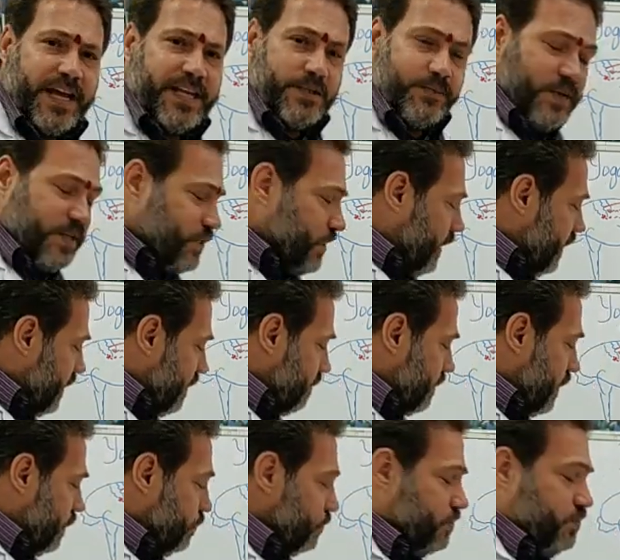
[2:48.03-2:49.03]
Especially the
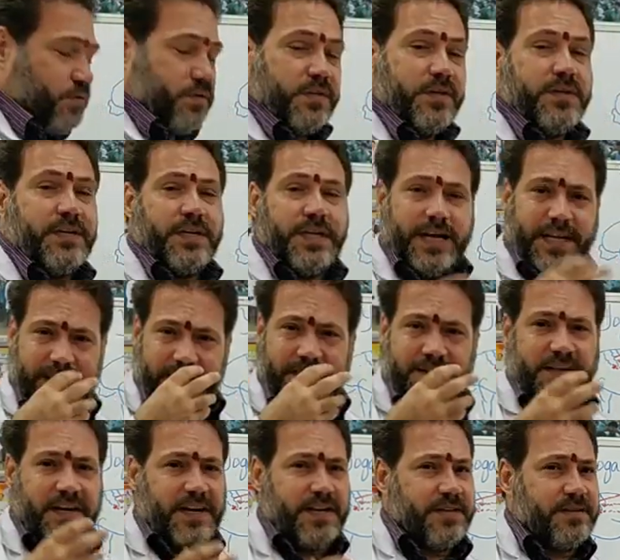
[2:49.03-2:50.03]
mouth and
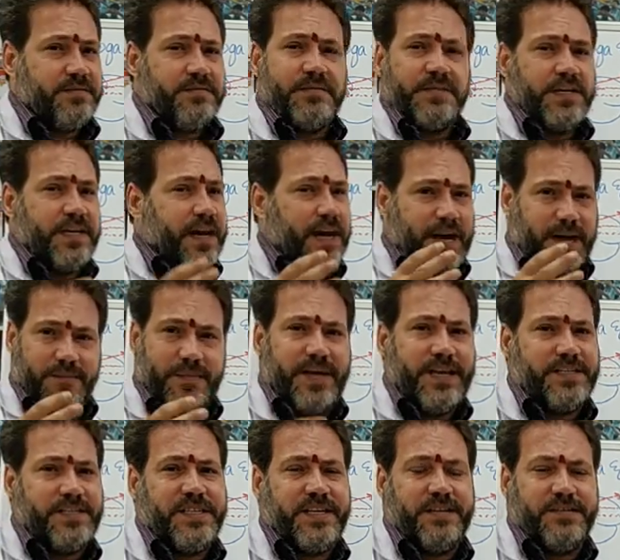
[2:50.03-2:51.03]
the tongue,
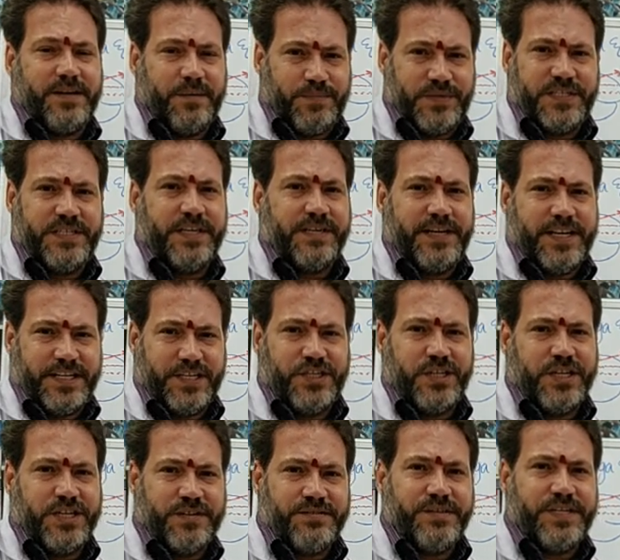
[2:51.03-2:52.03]
amazing
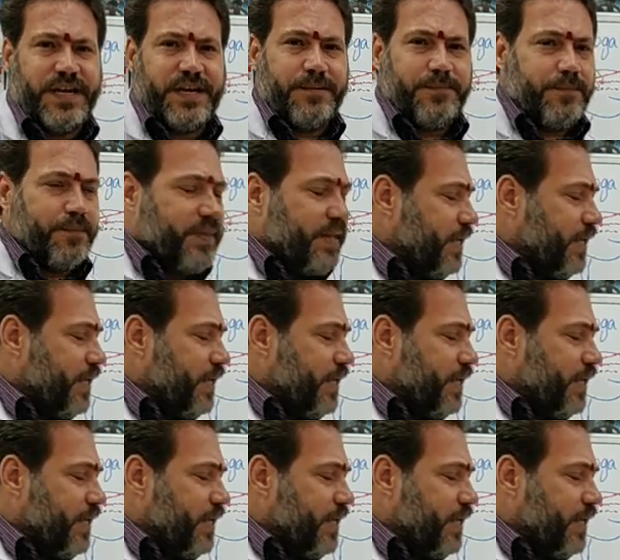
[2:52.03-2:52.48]
representation is there.